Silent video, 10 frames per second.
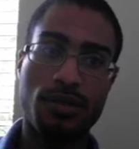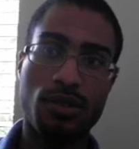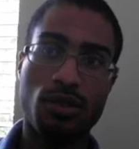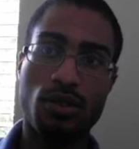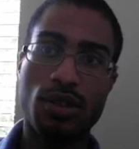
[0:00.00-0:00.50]

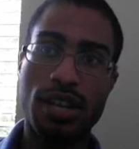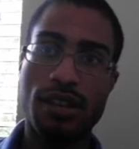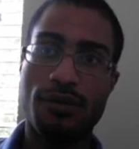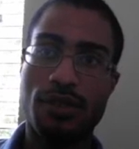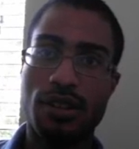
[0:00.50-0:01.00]
you
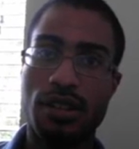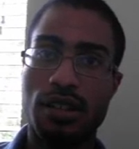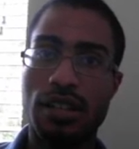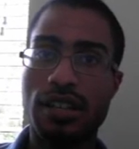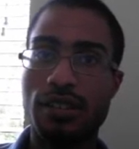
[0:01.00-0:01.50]
have
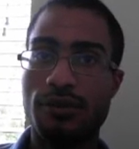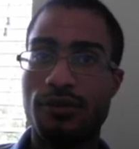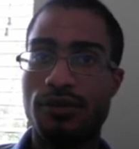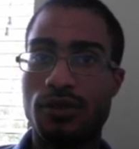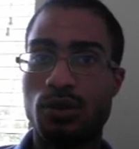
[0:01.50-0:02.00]
a lot of
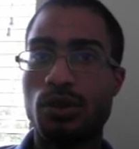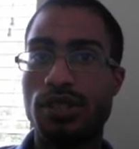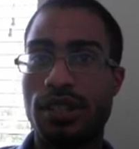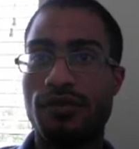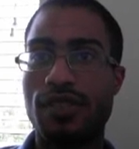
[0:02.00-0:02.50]

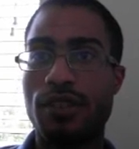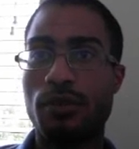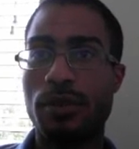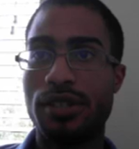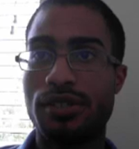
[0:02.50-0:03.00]
stories that have
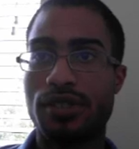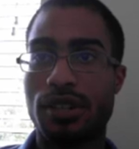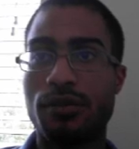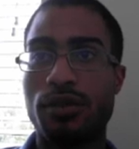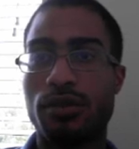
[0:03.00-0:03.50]
never been
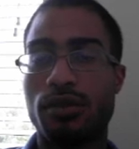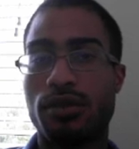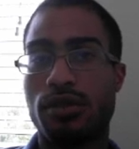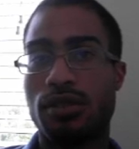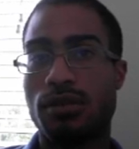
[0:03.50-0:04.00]
discovered,
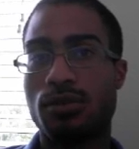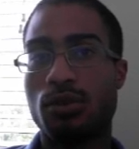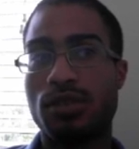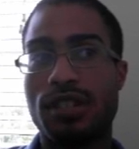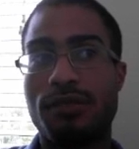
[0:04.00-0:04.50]
or
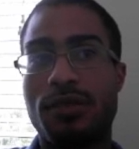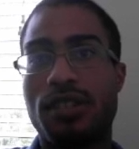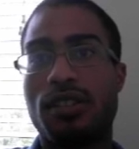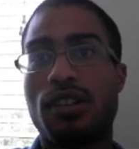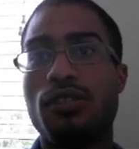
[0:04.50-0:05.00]
stories that have
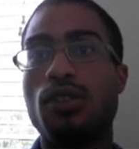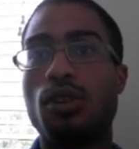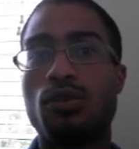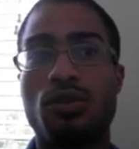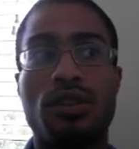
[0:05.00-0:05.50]
been
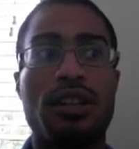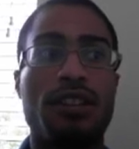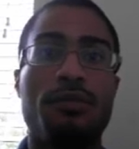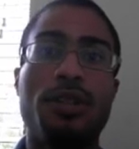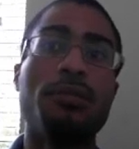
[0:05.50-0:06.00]
unknown to a
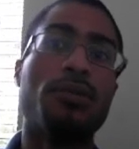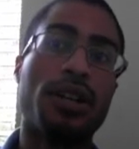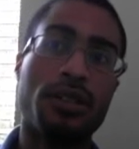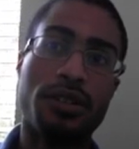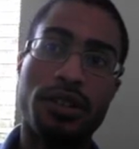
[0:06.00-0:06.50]
lot of
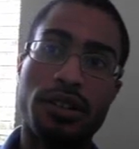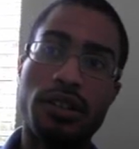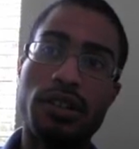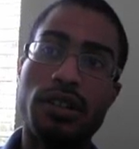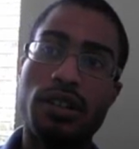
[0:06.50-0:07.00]
people out
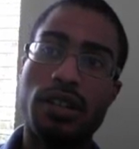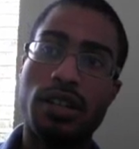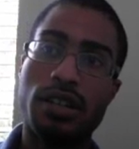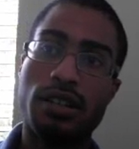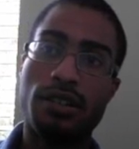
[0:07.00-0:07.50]
there.
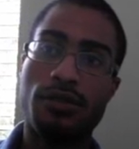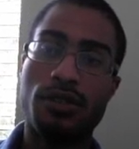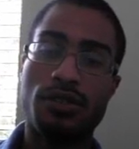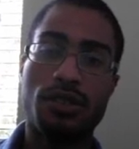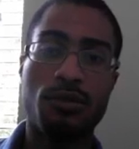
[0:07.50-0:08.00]
And if
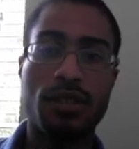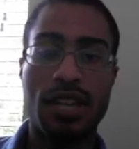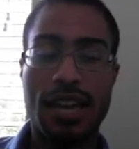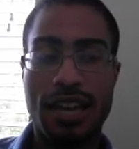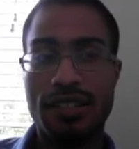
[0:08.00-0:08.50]
you're someone
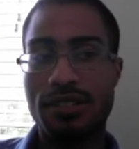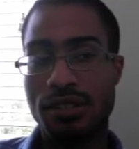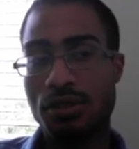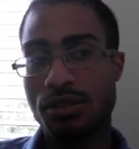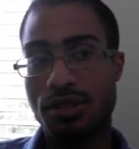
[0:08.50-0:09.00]
that has
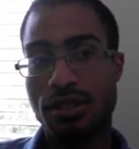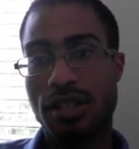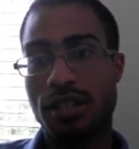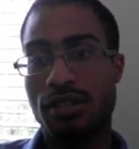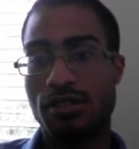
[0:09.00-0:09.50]
an interest in
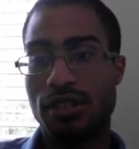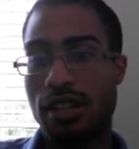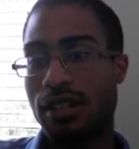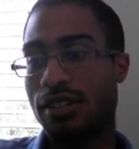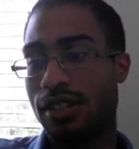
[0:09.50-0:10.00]
that, there's a
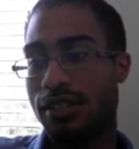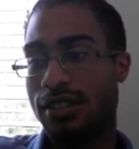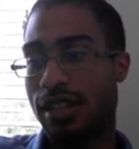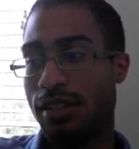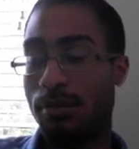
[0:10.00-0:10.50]
lot of
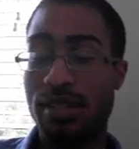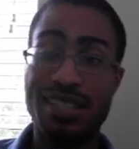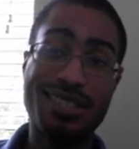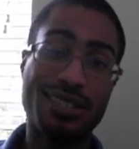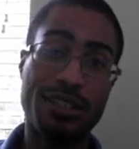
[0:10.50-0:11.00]
things that can be
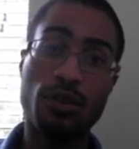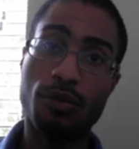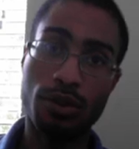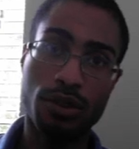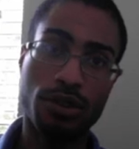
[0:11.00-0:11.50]
easily
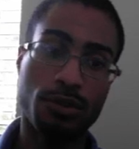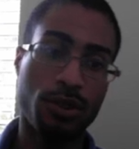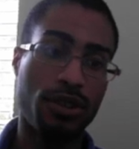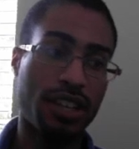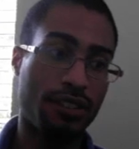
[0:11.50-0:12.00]
overlooked
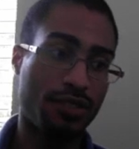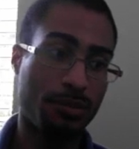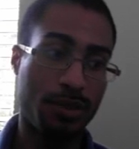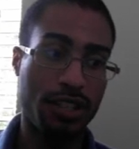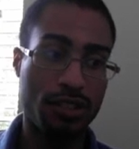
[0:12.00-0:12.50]
when you have
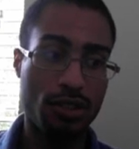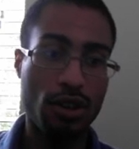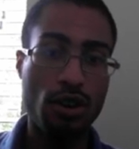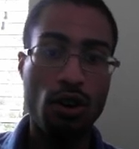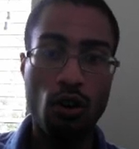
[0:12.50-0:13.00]
something as
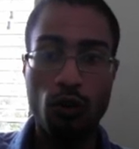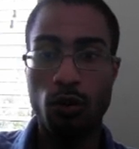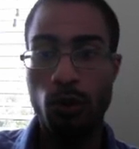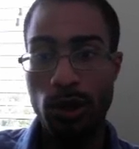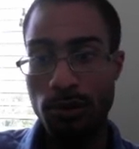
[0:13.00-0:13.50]

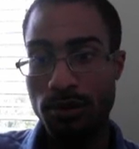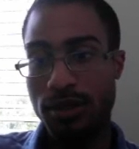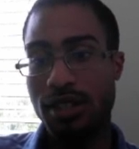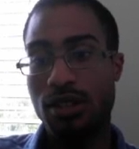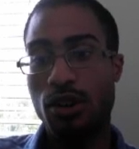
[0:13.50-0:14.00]

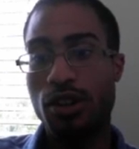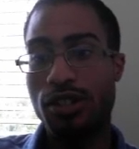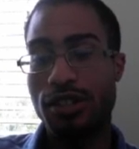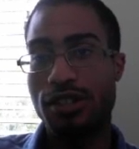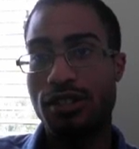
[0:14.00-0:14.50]
overwhelmingly
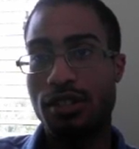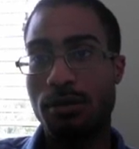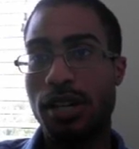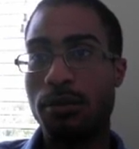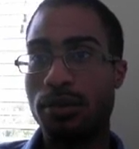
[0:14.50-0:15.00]
large as
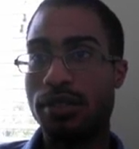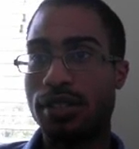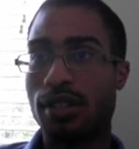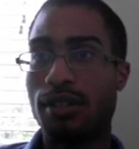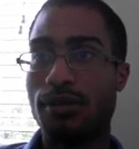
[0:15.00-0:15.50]
the Bible
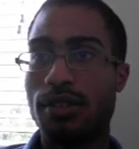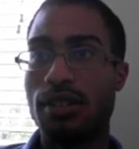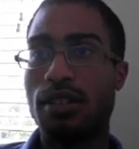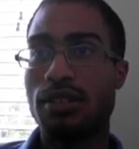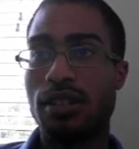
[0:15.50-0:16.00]
itself.
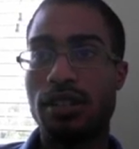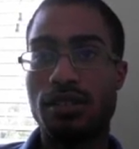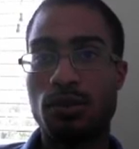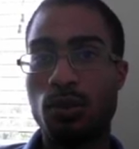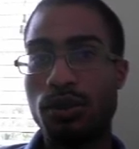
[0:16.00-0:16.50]
I think
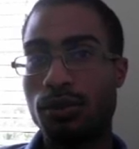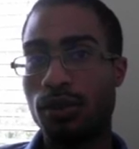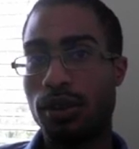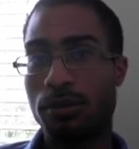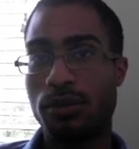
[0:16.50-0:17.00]
it's a
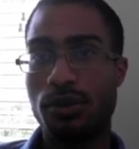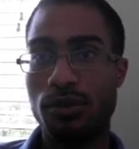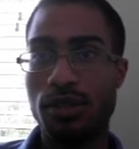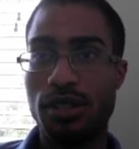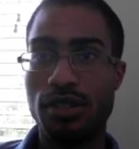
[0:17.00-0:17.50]
wonderful
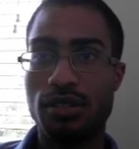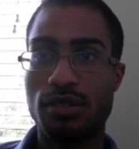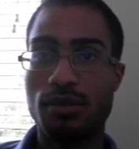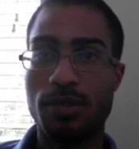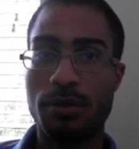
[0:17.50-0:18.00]
opportunity
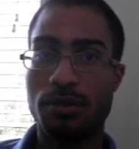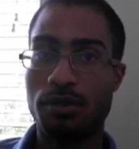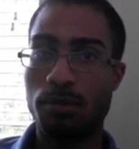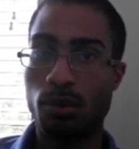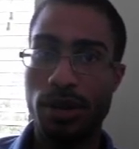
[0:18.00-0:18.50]
to be able
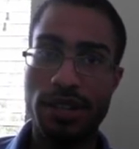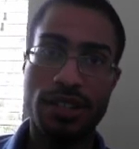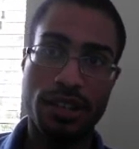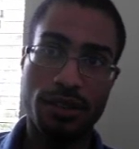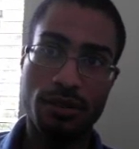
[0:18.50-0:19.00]
to break
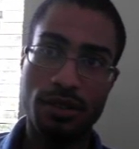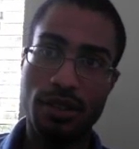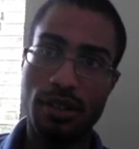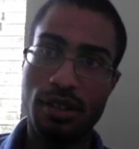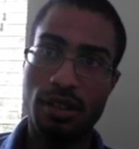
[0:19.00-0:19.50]
down
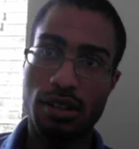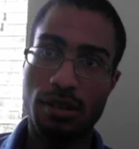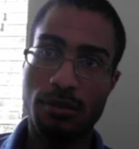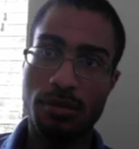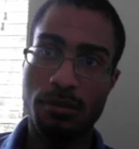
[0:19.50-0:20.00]

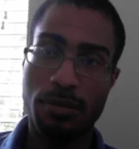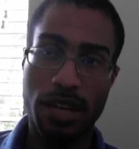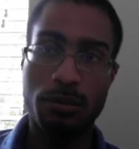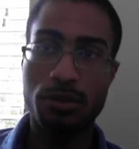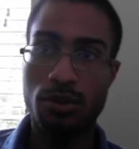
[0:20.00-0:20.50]

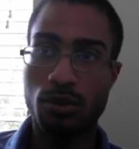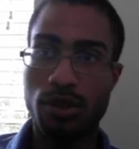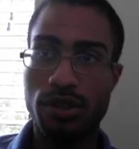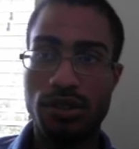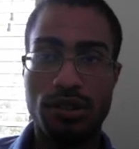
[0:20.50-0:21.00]
Bible
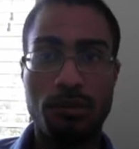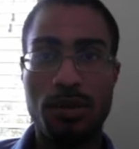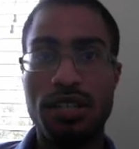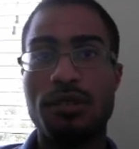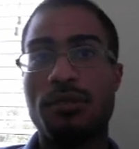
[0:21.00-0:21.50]
stories in a
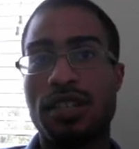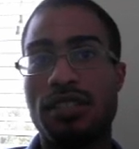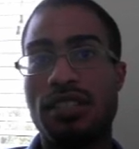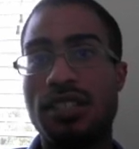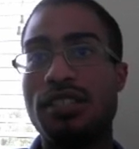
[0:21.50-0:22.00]
medium
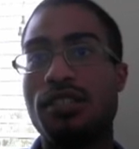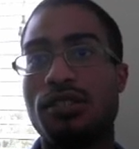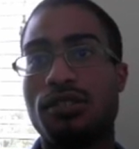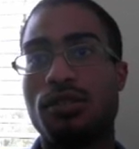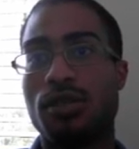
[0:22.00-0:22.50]
that's
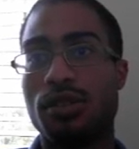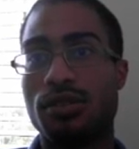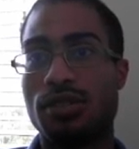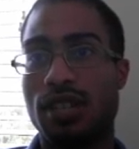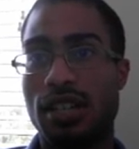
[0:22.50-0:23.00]
easier to
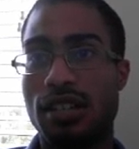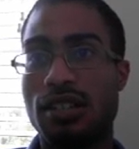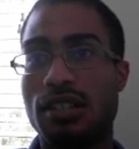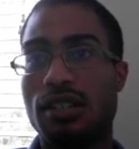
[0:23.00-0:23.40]
understand,